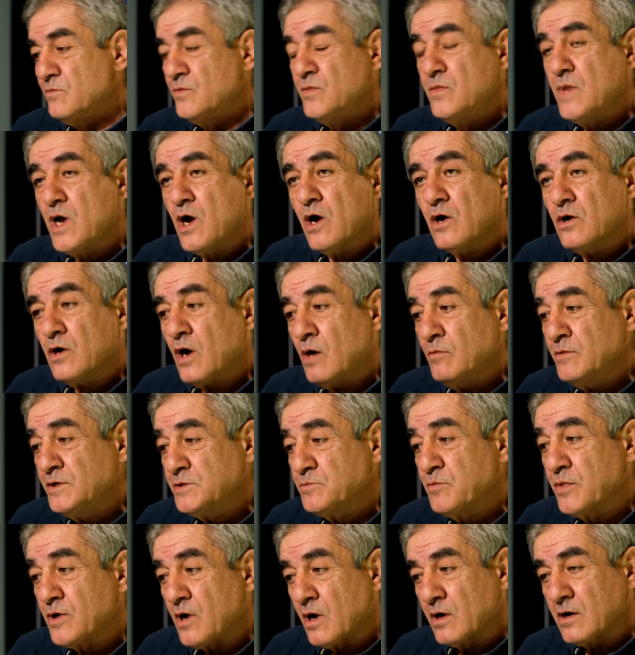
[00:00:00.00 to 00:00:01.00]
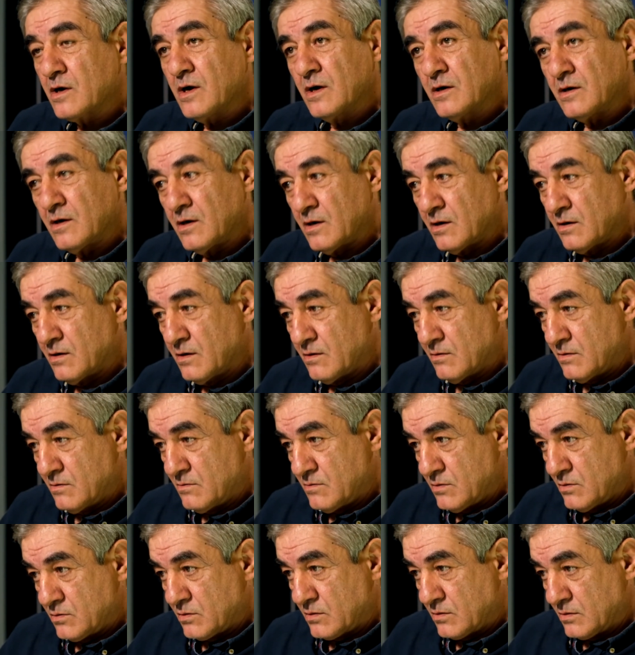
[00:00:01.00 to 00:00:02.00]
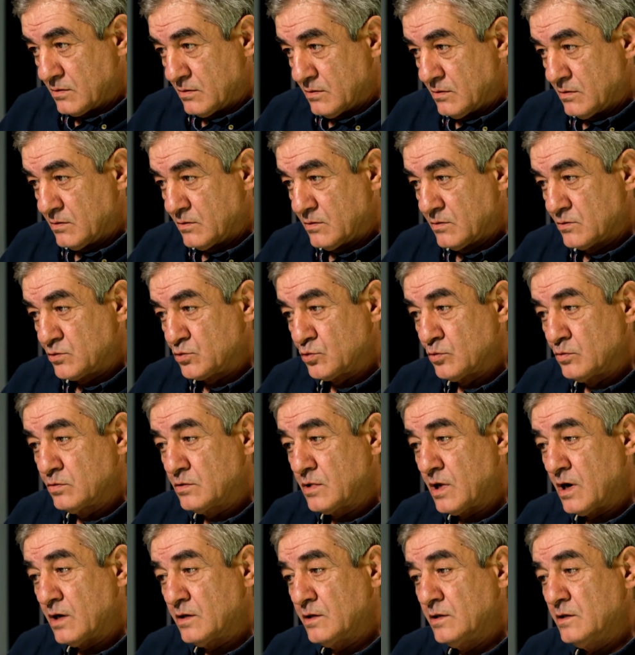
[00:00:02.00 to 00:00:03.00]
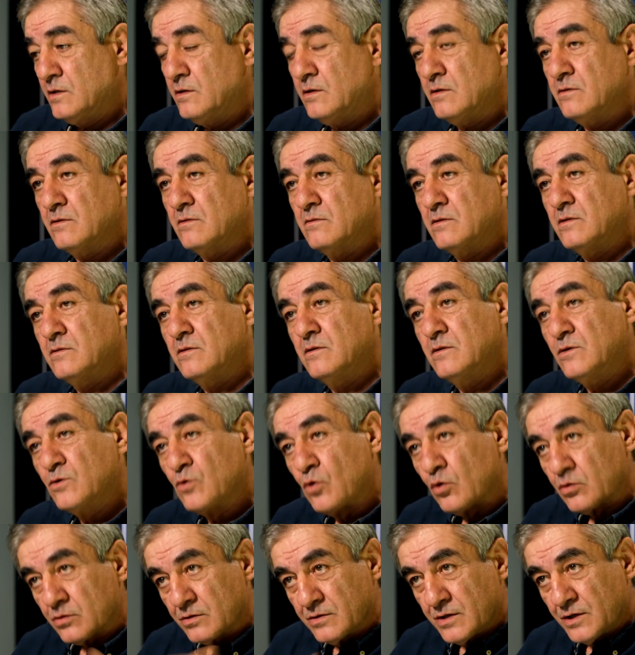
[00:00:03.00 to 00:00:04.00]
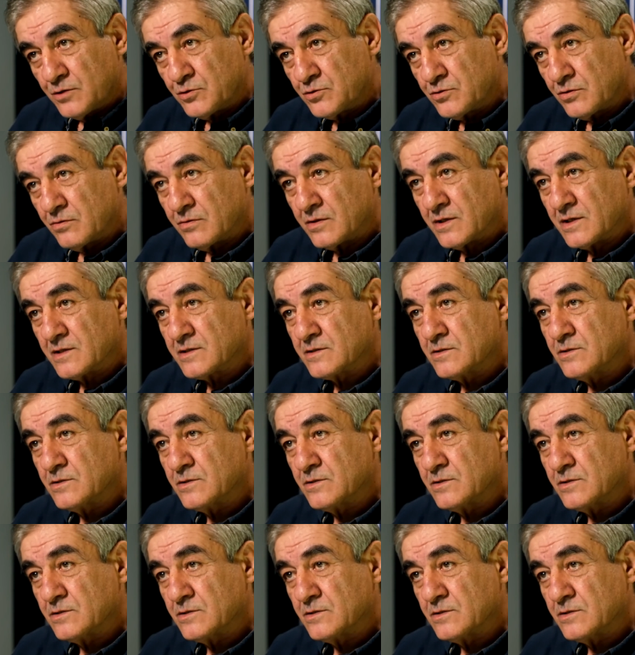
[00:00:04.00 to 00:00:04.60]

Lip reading: this is the only government of the Ottoman Empire. There are no others. We don't